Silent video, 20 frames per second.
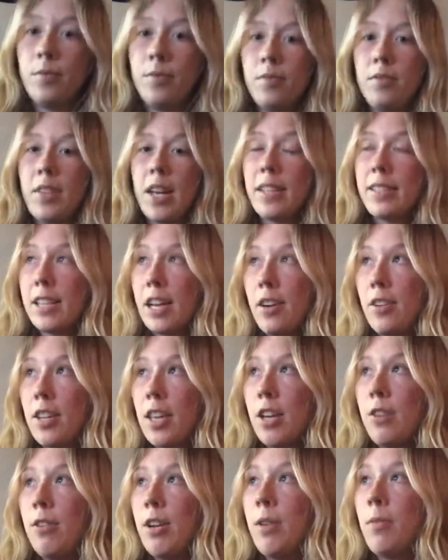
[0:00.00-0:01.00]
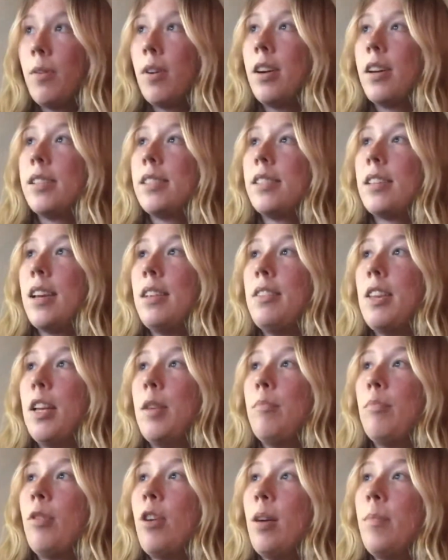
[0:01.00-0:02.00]
that's how cueing works. And then
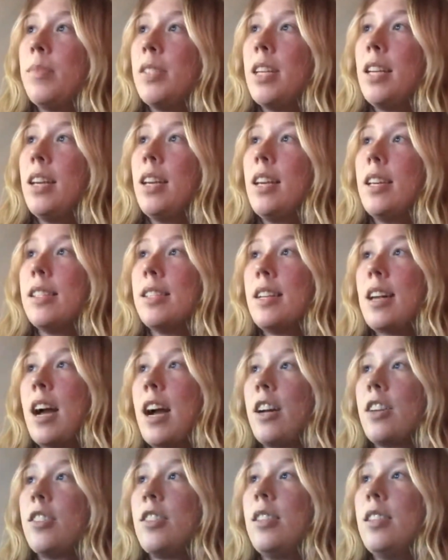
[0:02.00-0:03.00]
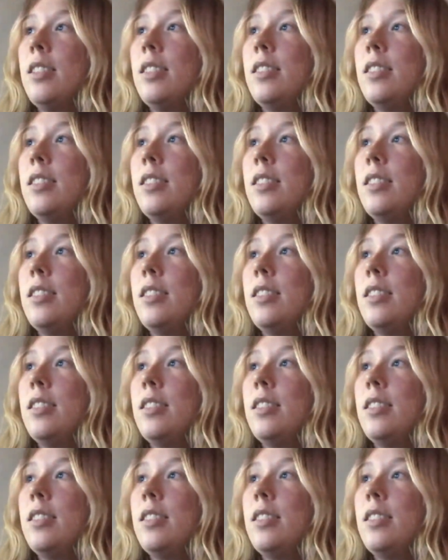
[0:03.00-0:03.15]
prompting is an action